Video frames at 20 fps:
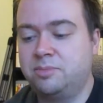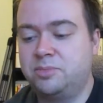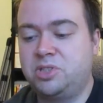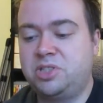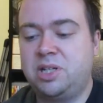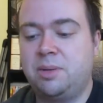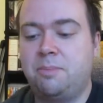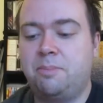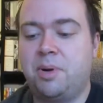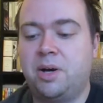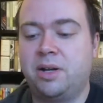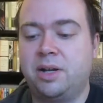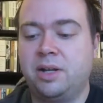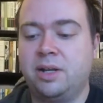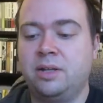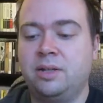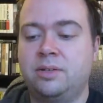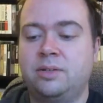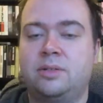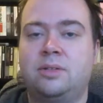Jim
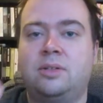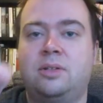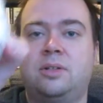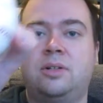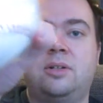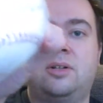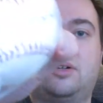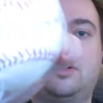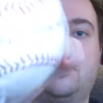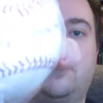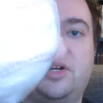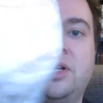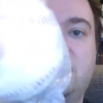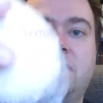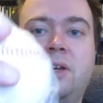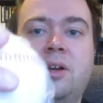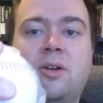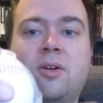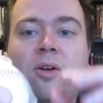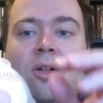Bunning, right
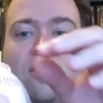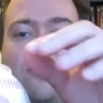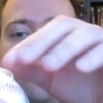there, Hall